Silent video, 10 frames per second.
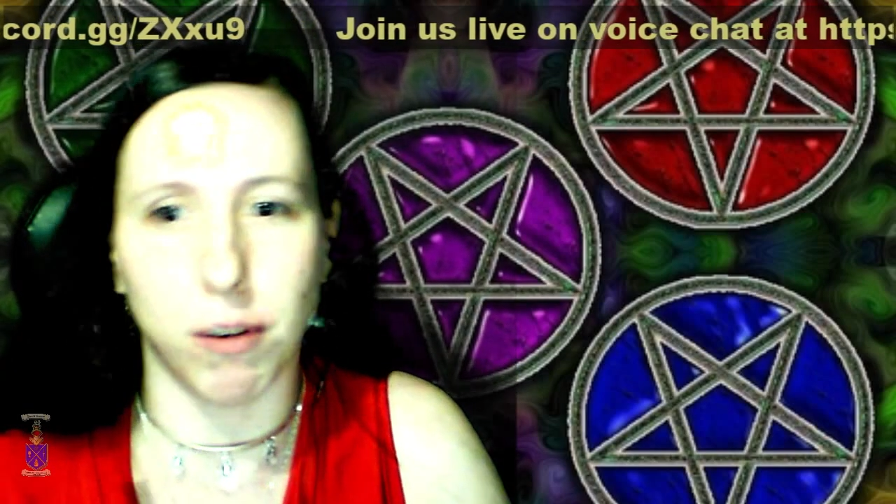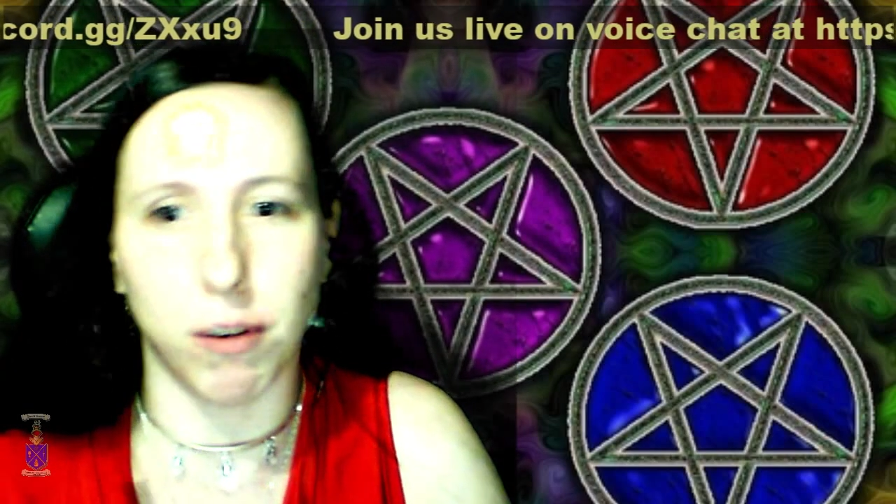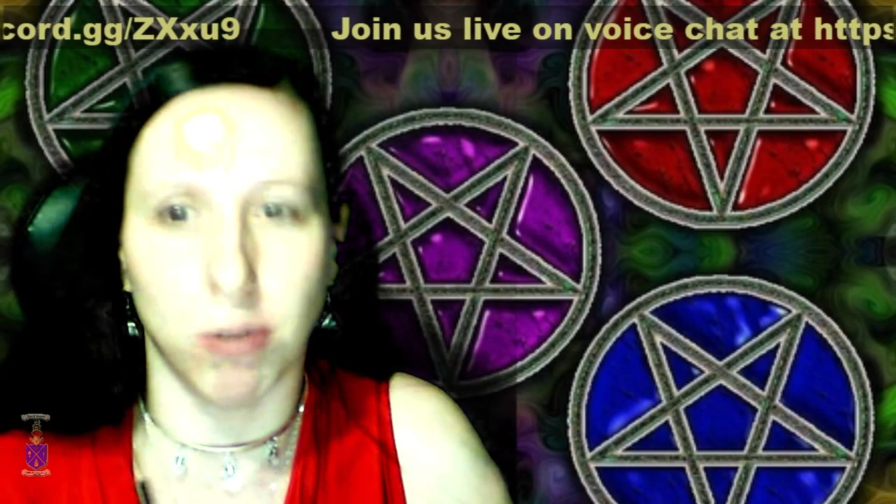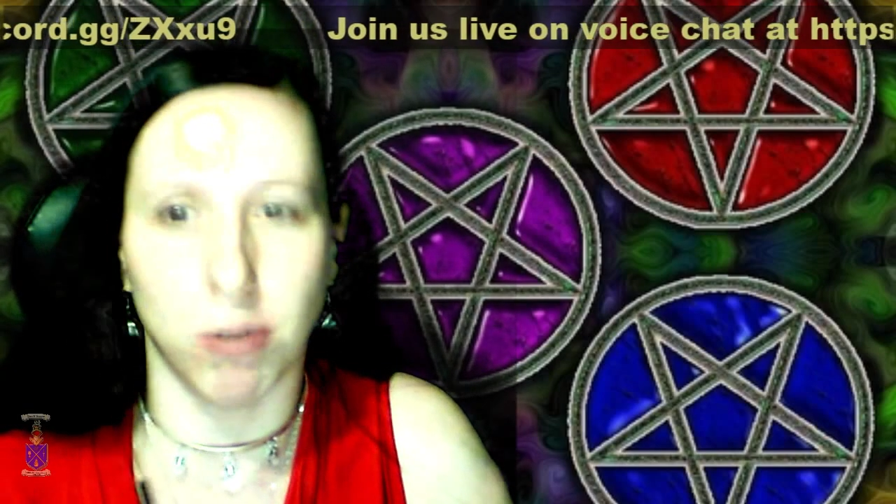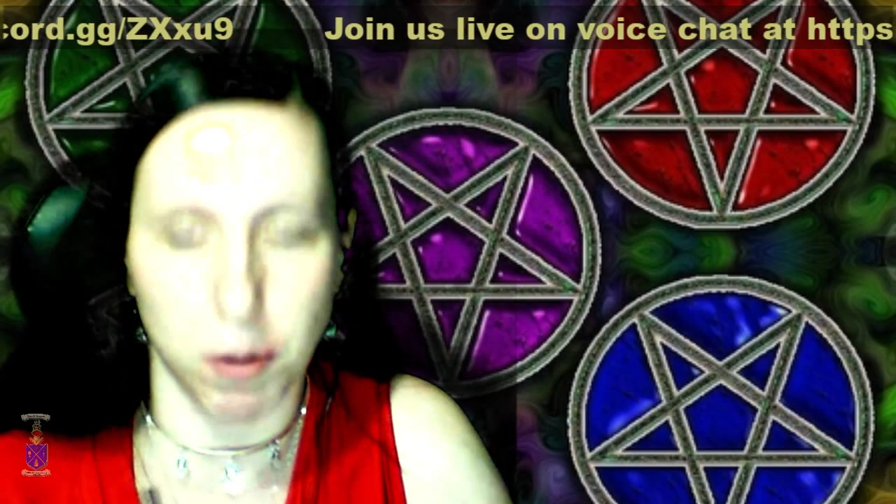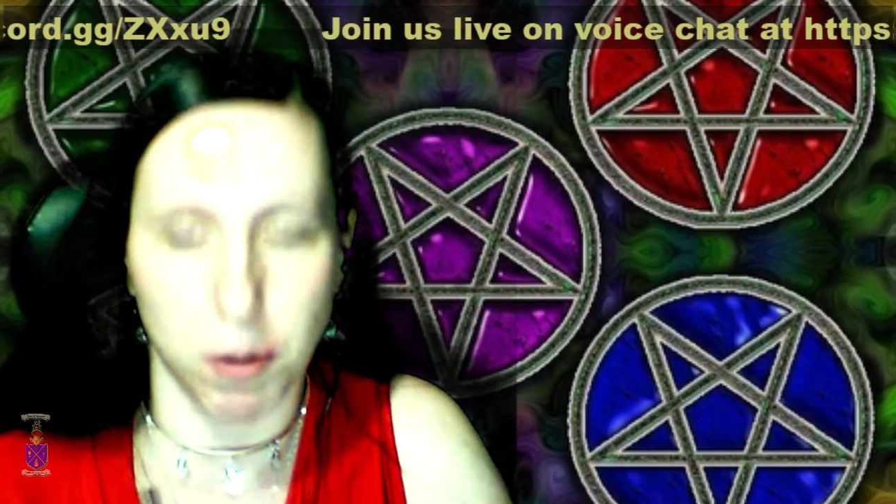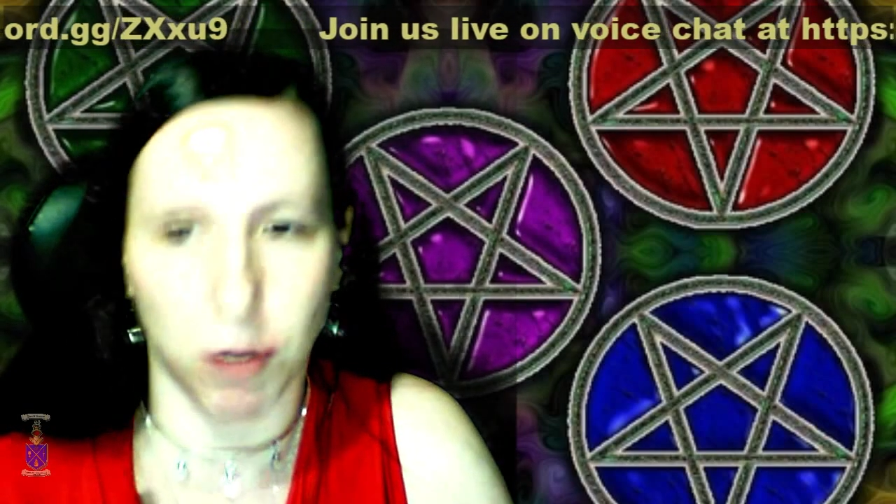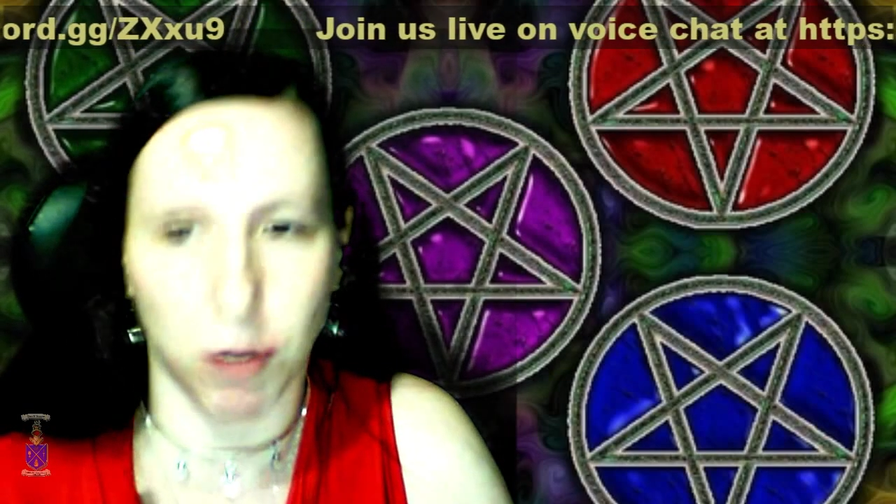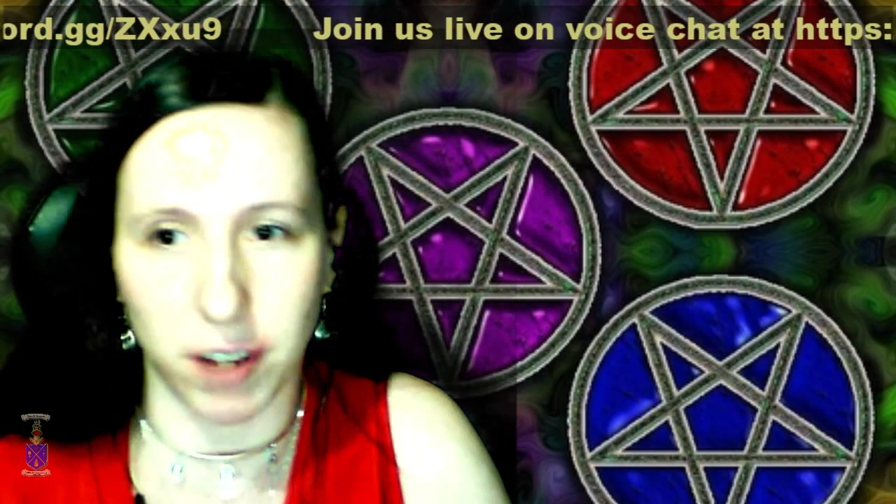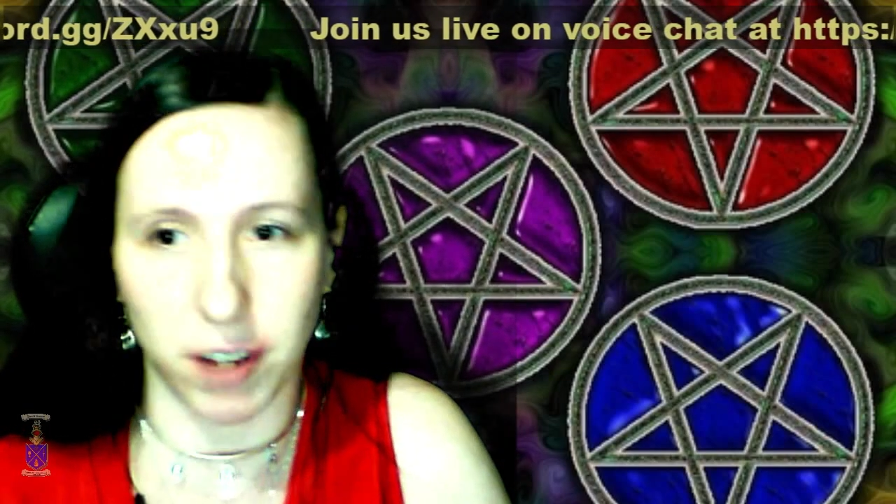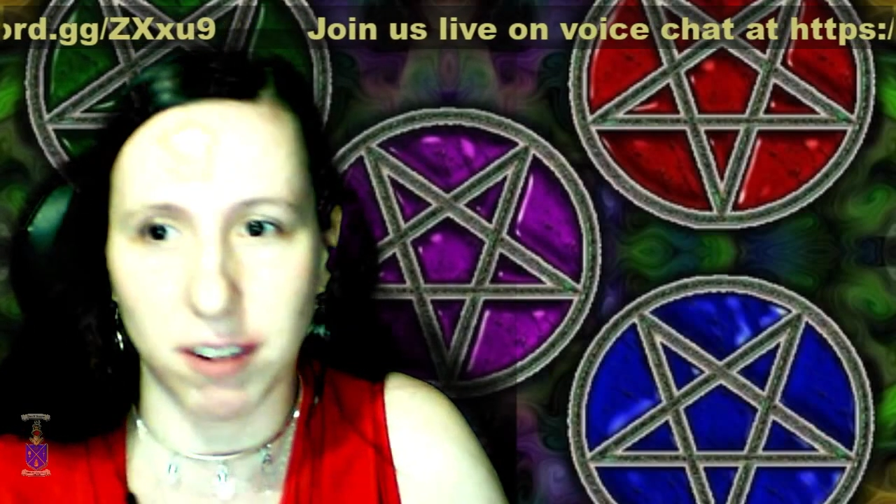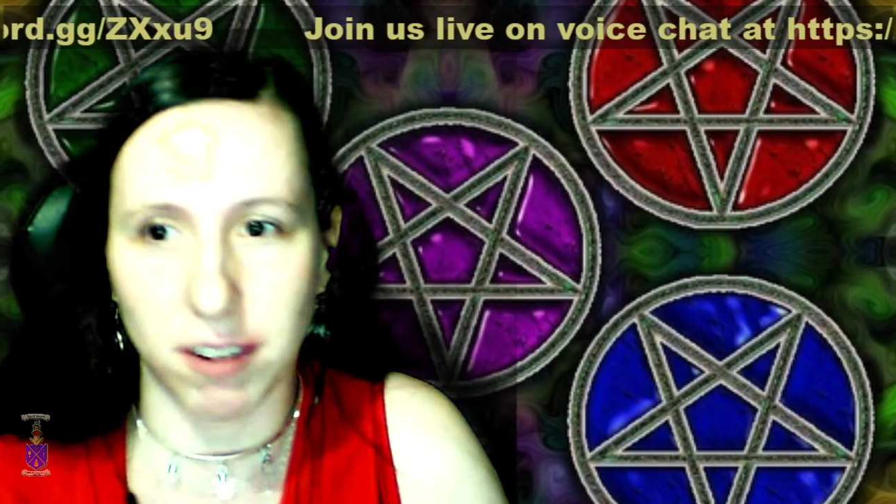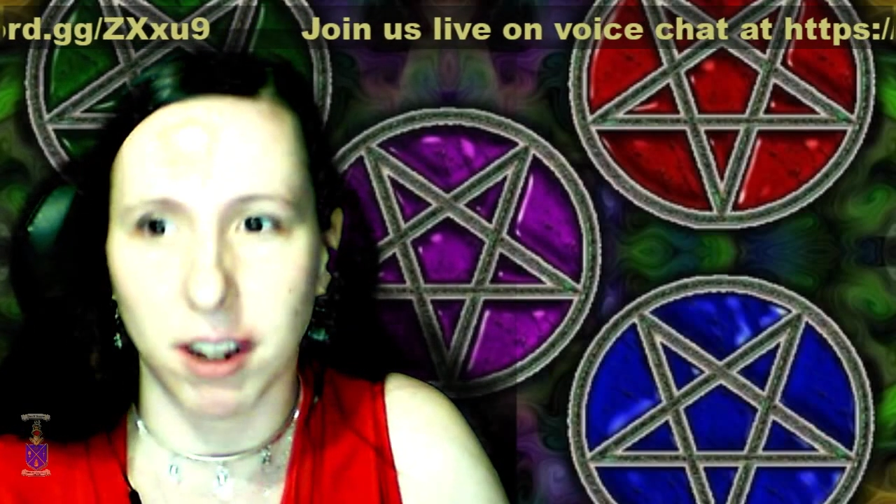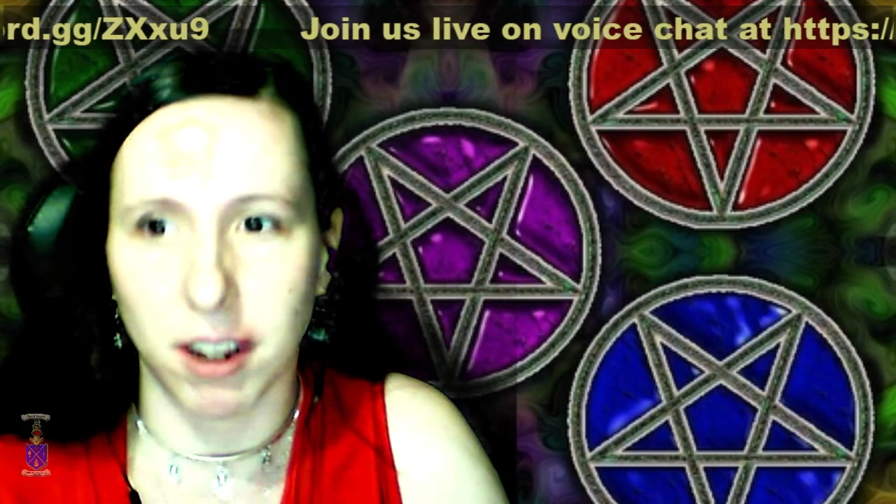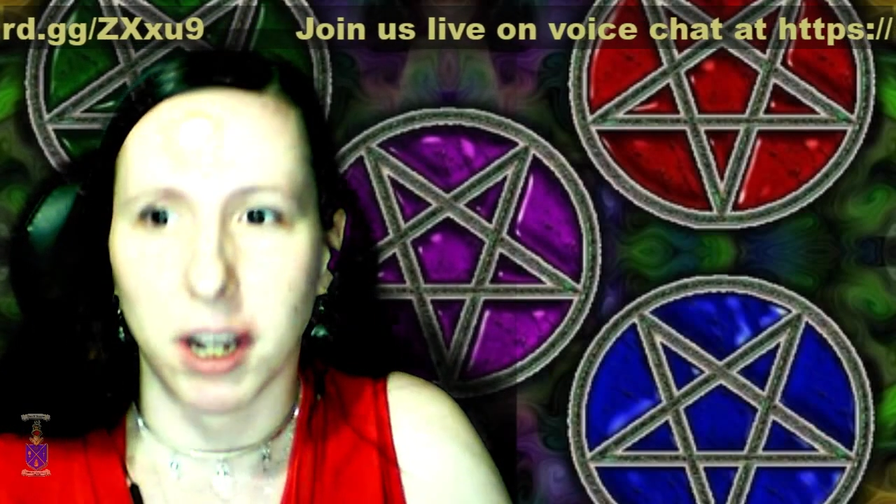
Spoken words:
to most of us.